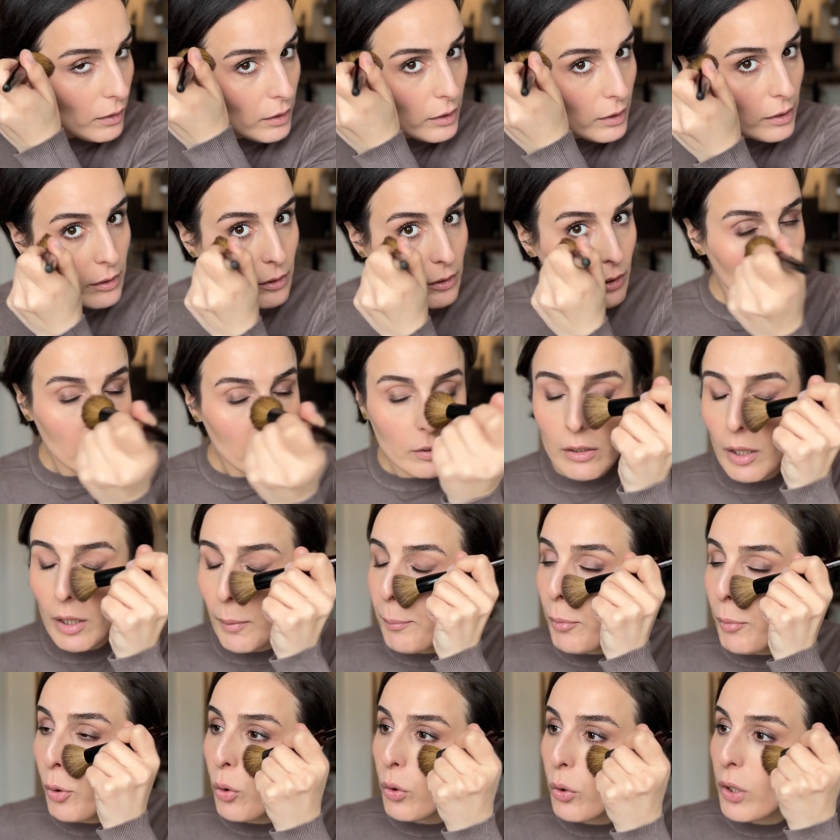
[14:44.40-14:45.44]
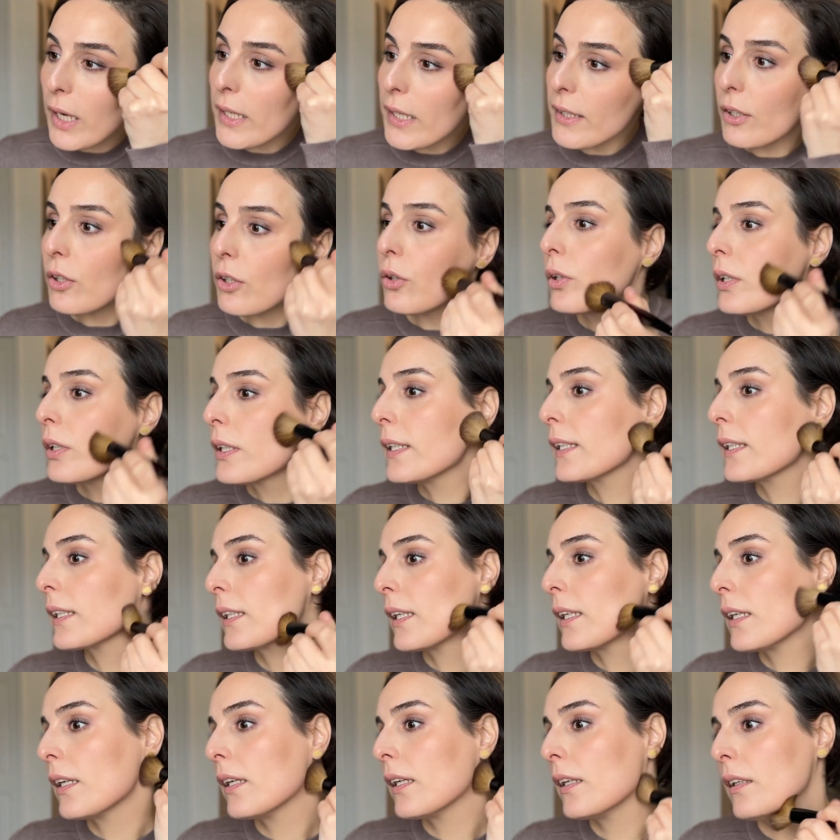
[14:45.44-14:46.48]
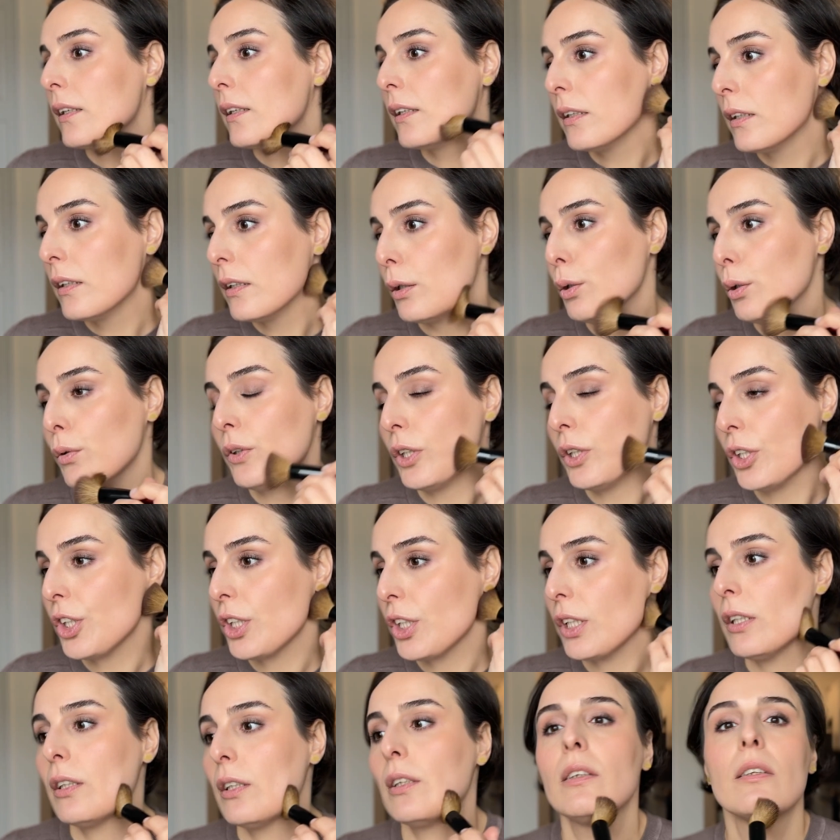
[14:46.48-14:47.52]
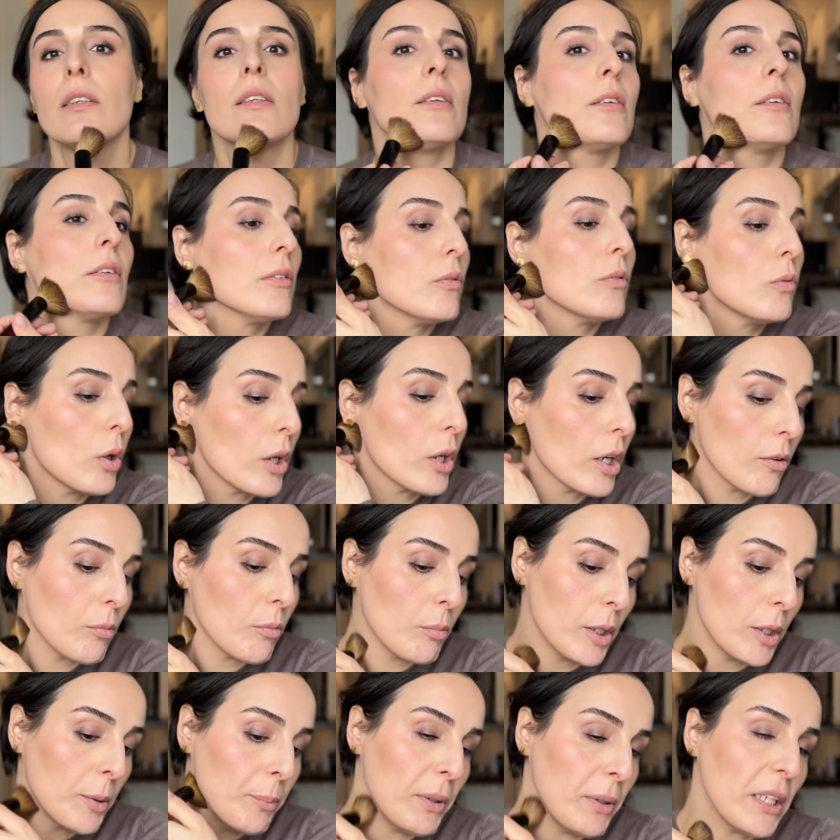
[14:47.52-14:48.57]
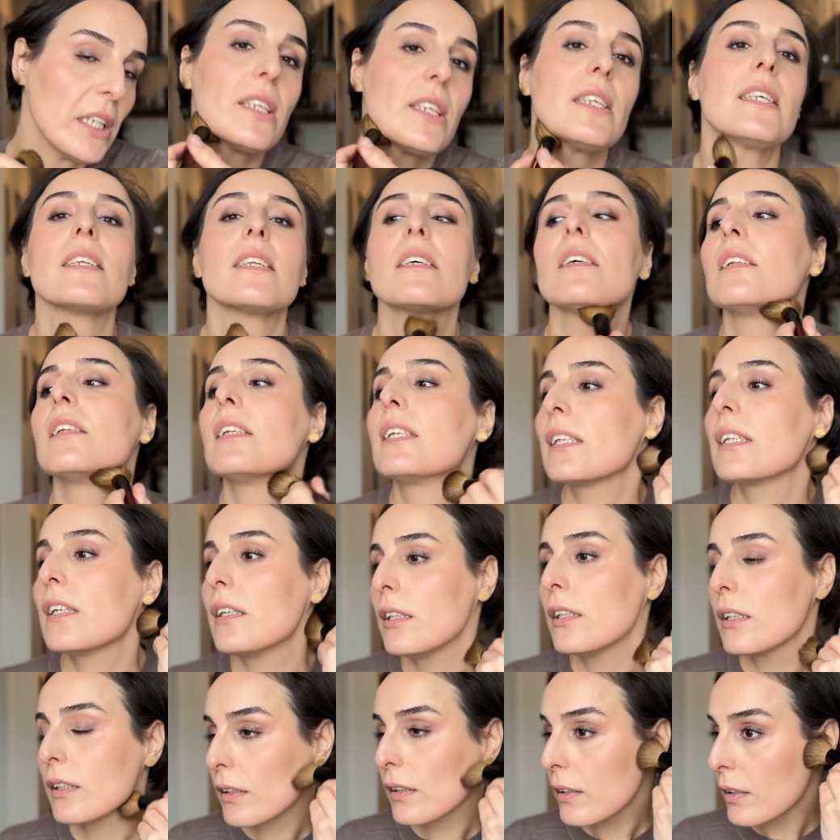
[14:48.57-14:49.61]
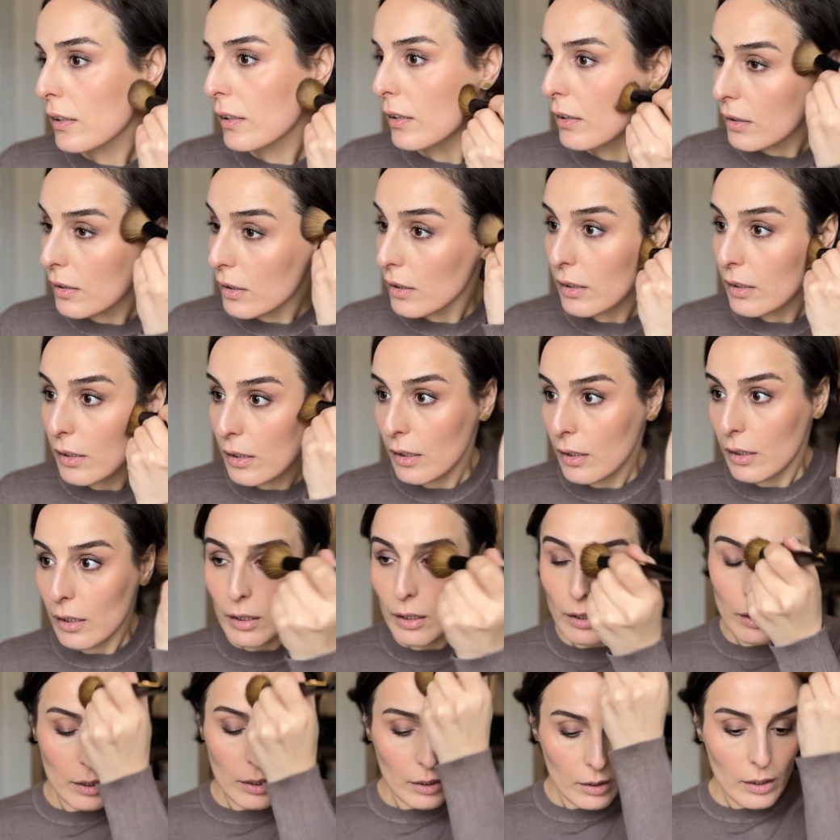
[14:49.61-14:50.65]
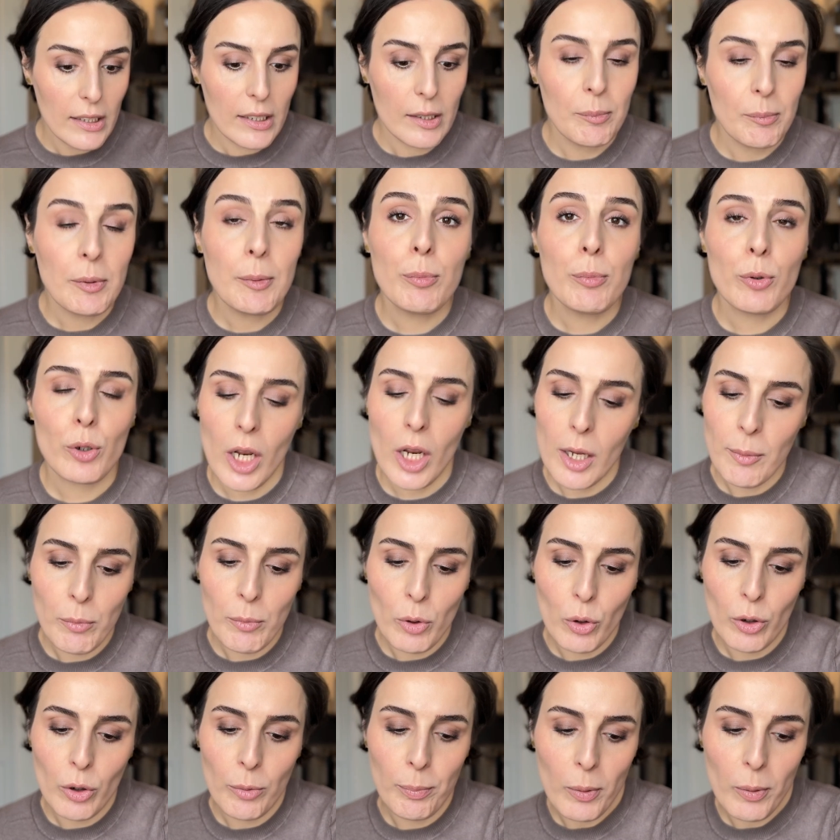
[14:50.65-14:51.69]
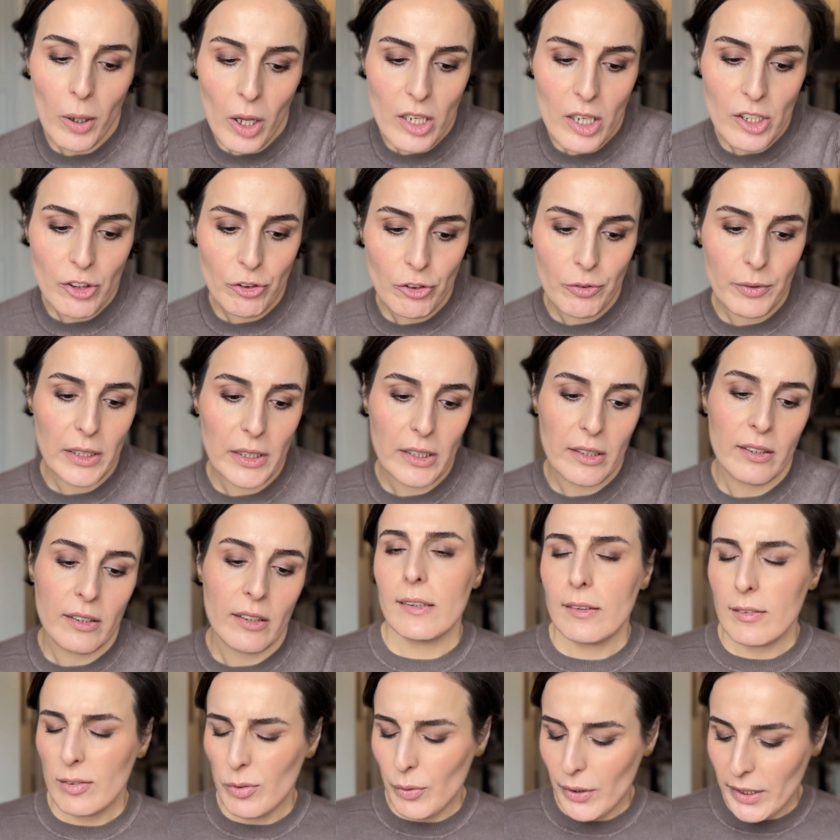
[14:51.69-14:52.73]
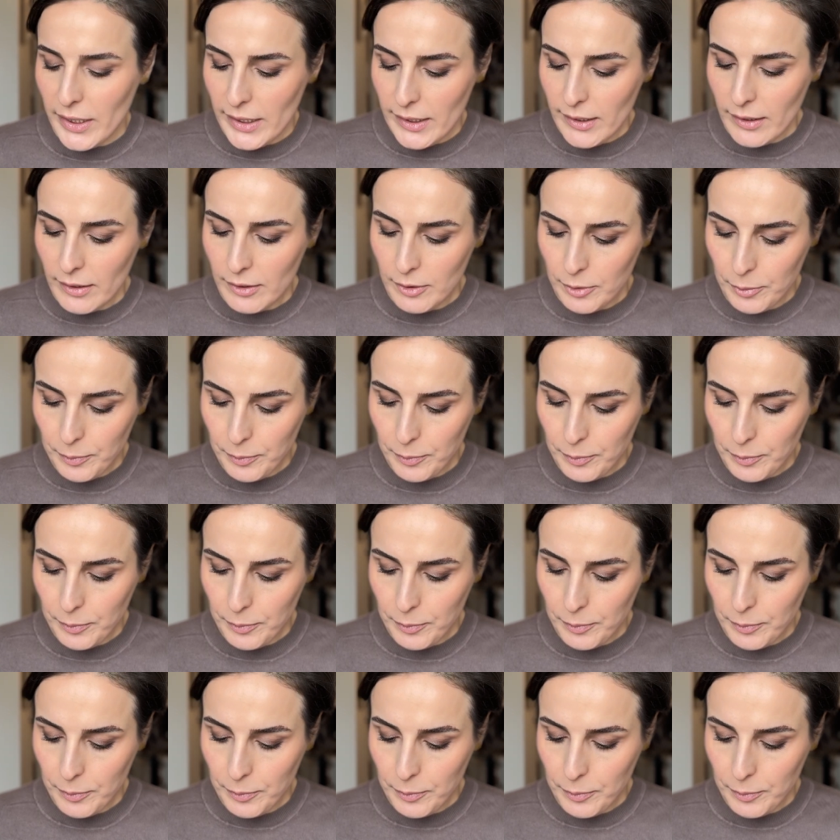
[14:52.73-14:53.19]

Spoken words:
It does not poke at your skin, which is one of my biggest concerns. Let me put on more blush with this one.